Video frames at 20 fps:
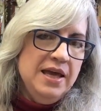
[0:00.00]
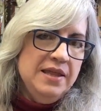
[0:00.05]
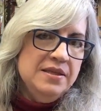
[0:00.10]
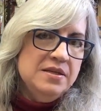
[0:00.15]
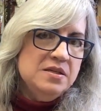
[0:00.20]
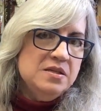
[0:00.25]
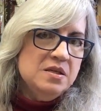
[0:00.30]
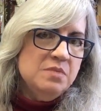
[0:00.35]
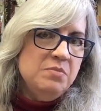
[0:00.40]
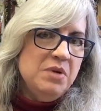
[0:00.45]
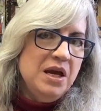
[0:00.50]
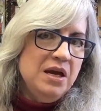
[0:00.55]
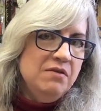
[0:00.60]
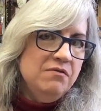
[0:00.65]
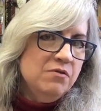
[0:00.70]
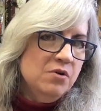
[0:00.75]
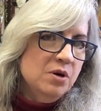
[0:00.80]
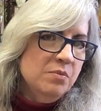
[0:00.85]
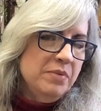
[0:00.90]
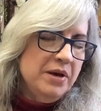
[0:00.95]
This is a
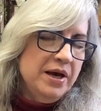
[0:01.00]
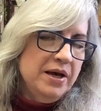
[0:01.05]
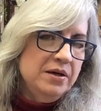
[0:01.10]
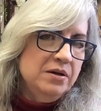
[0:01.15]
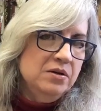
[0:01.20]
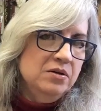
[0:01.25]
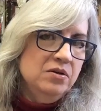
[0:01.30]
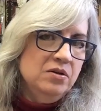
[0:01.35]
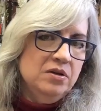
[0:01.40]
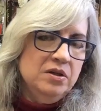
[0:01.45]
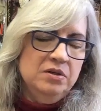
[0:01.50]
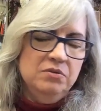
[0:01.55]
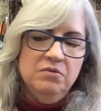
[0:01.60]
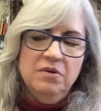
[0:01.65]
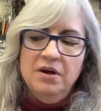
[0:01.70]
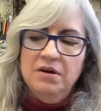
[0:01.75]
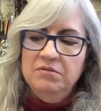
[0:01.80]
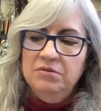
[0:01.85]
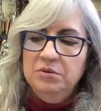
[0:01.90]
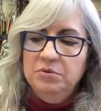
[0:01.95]
paid-for pattern on
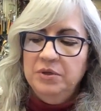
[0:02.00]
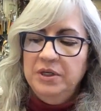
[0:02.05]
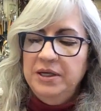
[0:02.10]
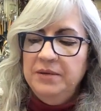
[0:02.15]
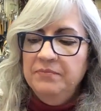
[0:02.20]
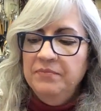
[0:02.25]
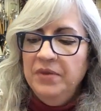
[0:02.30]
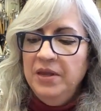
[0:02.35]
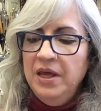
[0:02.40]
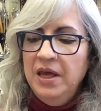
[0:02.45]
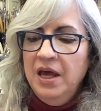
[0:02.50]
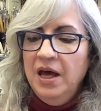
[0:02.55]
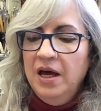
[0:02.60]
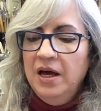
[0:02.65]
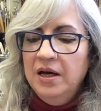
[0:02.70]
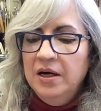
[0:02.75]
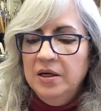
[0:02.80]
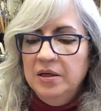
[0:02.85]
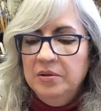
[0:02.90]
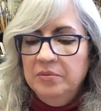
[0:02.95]
Ravelry,
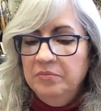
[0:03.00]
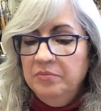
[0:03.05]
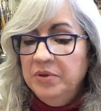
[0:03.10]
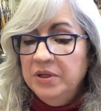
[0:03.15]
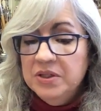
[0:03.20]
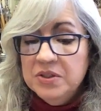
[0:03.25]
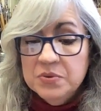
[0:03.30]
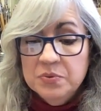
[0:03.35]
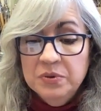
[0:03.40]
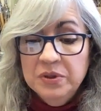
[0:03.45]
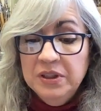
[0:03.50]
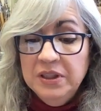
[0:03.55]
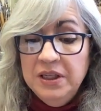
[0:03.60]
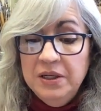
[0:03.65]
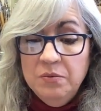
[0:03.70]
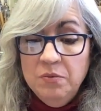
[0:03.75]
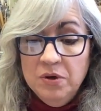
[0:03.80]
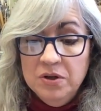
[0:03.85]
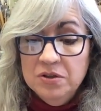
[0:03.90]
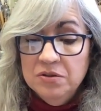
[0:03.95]
but it's
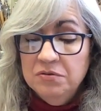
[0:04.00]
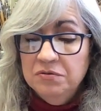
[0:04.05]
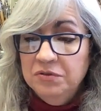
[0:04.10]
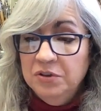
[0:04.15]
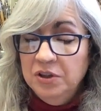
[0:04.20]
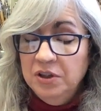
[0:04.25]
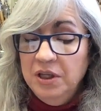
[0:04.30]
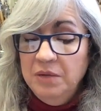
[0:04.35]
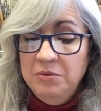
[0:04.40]
really wonderful.